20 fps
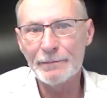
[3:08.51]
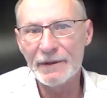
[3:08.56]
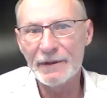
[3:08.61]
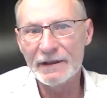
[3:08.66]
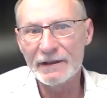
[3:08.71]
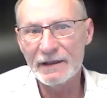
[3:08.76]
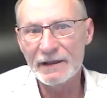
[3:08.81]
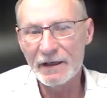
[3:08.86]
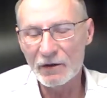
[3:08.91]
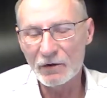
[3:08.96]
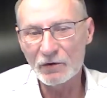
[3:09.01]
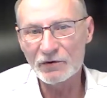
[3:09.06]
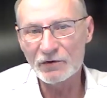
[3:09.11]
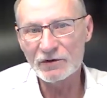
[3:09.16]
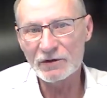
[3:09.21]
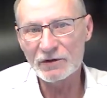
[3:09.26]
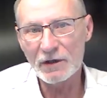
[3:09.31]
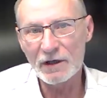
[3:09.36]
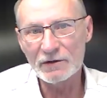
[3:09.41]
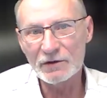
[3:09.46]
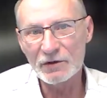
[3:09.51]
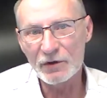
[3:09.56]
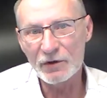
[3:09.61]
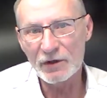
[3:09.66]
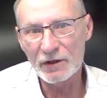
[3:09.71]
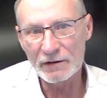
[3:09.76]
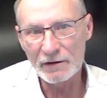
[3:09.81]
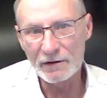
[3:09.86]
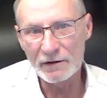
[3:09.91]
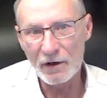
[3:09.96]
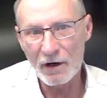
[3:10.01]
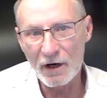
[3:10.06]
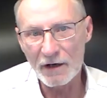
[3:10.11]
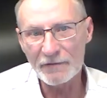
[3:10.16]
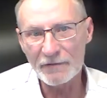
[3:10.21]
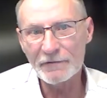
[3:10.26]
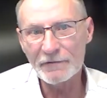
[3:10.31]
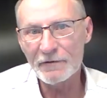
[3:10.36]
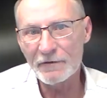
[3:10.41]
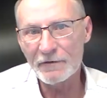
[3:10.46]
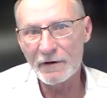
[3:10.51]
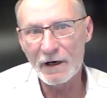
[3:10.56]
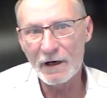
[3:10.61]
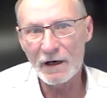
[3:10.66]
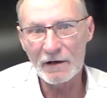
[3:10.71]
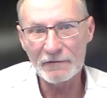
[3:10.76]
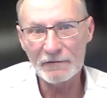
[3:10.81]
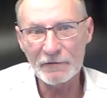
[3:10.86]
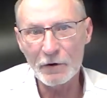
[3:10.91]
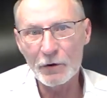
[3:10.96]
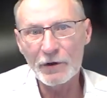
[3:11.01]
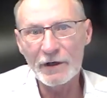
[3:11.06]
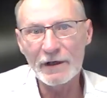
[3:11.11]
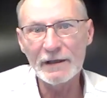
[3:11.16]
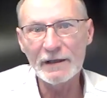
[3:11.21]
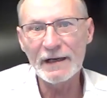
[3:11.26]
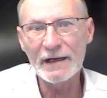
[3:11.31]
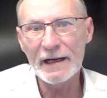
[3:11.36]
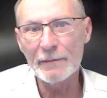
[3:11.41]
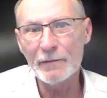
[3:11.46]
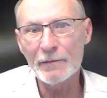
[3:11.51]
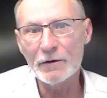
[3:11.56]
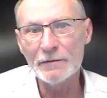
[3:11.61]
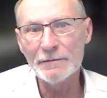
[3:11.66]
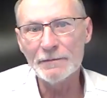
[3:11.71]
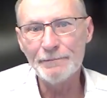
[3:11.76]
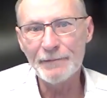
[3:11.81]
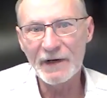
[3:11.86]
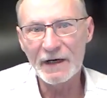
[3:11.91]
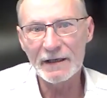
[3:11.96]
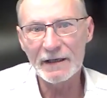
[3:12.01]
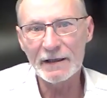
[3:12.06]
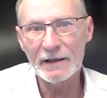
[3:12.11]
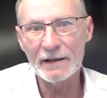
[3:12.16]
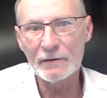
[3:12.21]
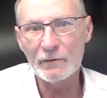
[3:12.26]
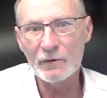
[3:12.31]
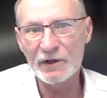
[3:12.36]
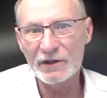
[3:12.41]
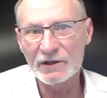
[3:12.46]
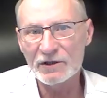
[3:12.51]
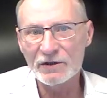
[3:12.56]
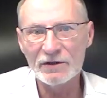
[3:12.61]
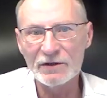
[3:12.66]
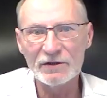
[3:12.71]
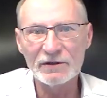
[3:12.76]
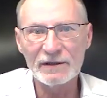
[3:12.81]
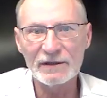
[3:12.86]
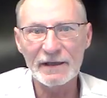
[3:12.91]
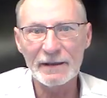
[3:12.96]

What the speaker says: It goes onto an offloading table, which is